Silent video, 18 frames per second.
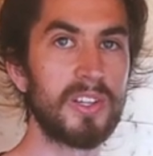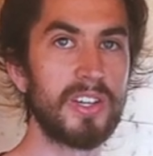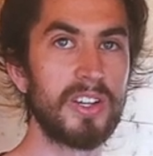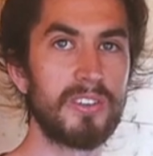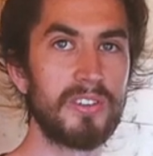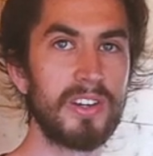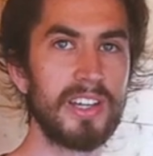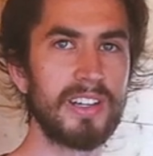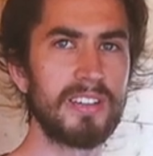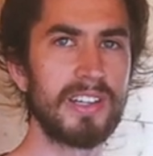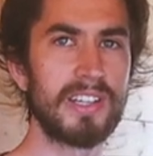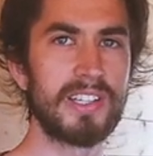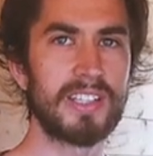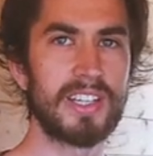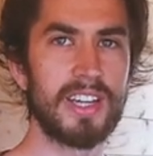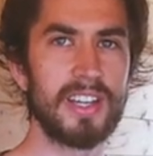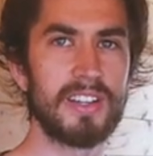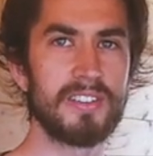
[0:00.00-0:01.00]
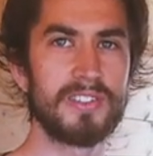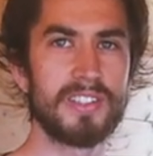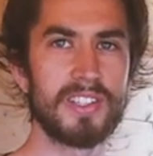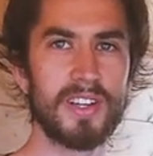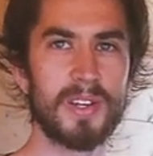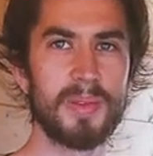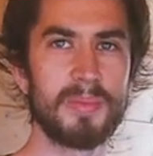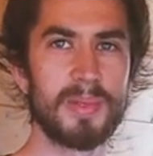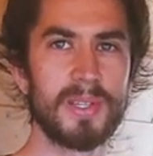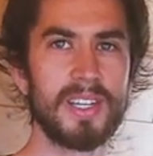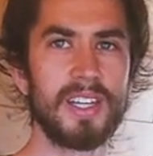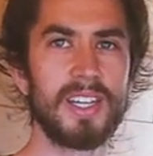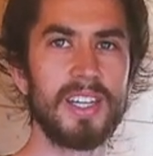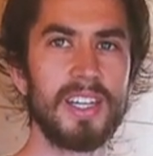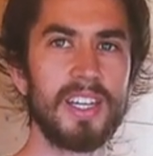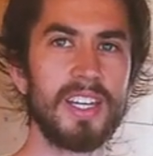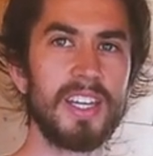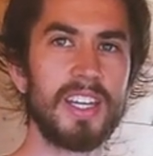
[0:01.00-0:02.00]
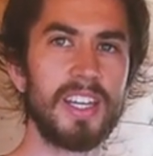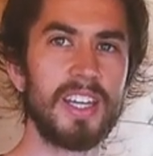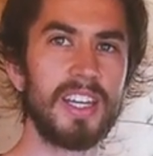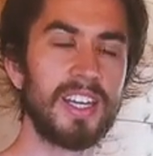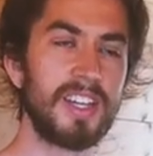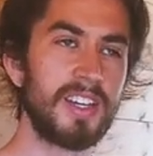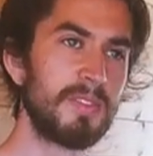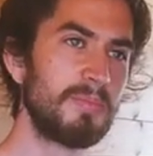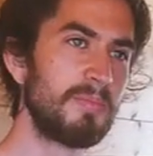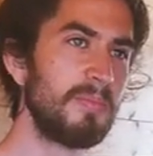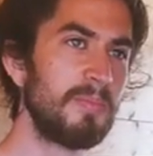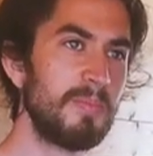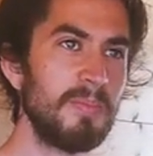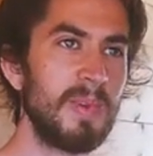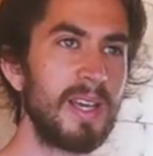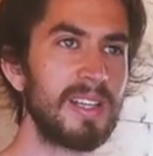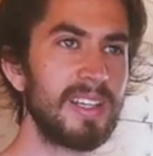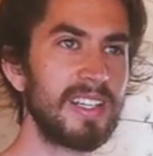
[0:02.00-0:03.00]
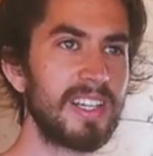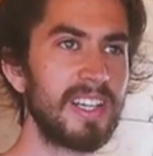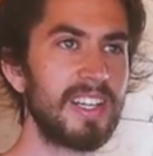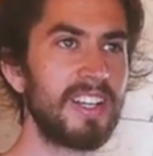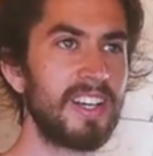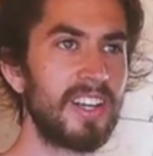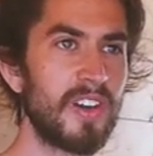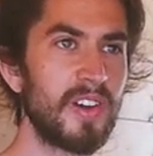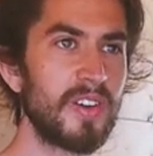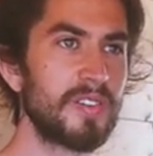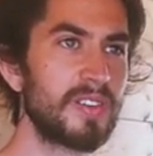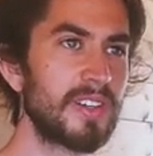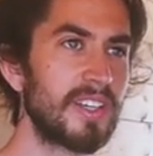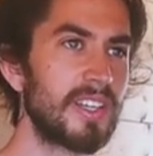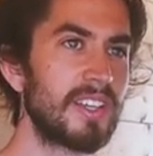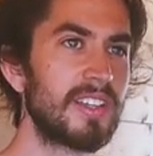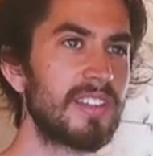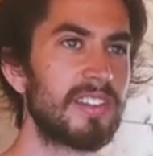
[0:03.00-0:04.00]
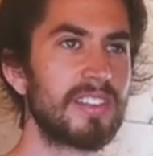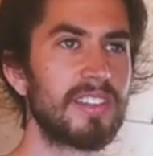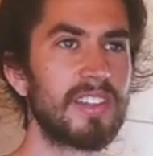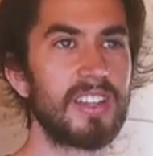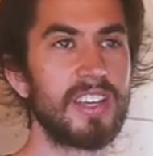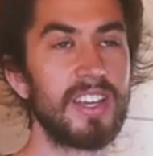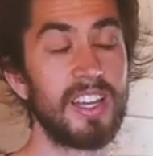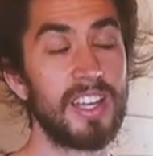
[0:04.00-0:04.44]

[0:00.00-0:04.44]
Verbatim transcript: careerish kind of job, mainly in an office.